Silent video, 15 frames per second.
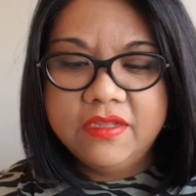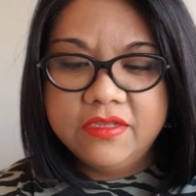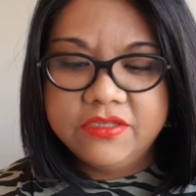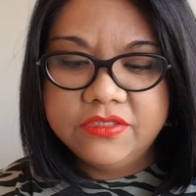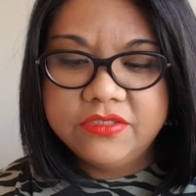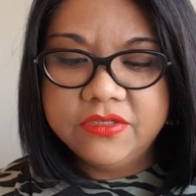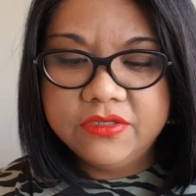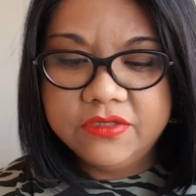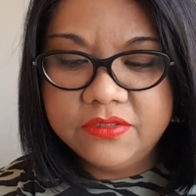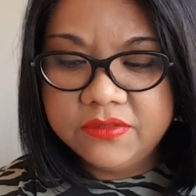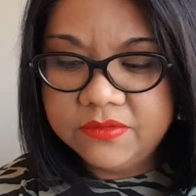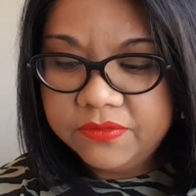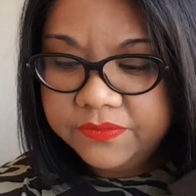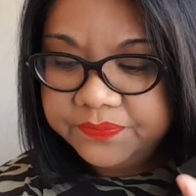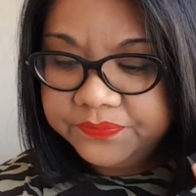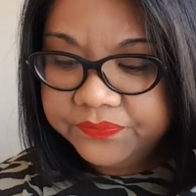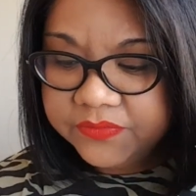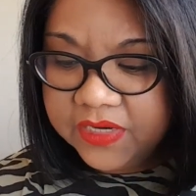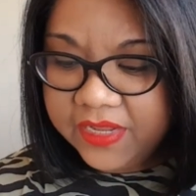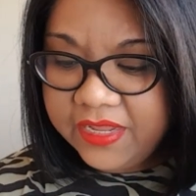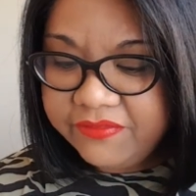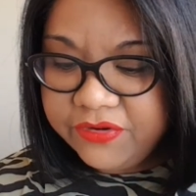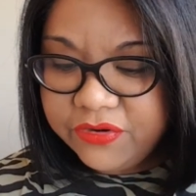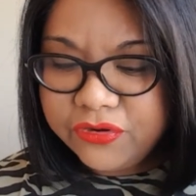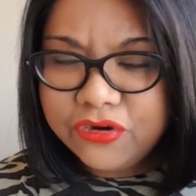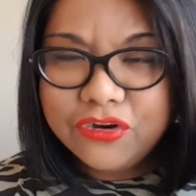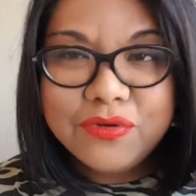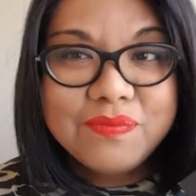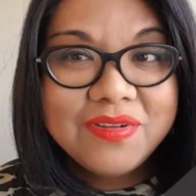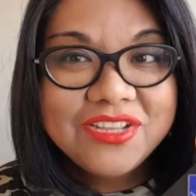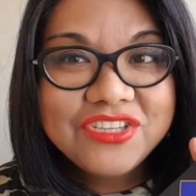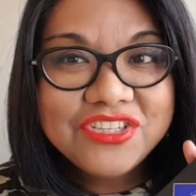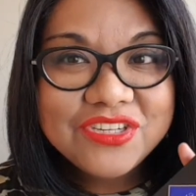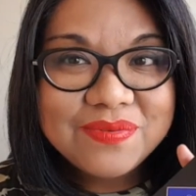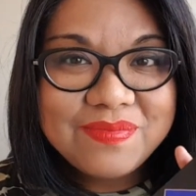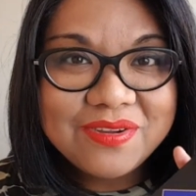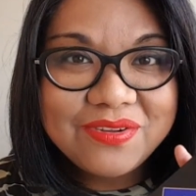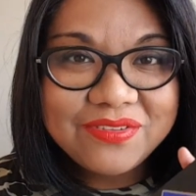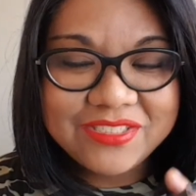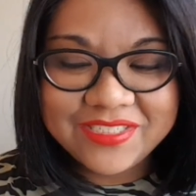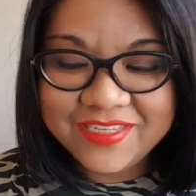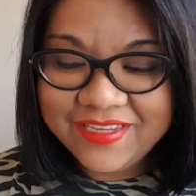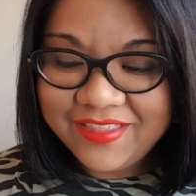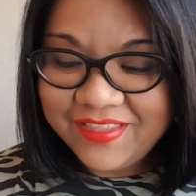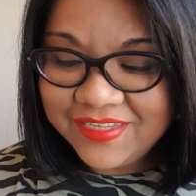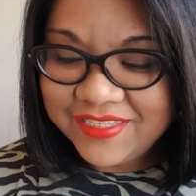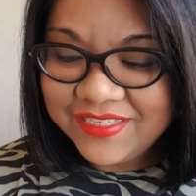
So I haven't heard much about this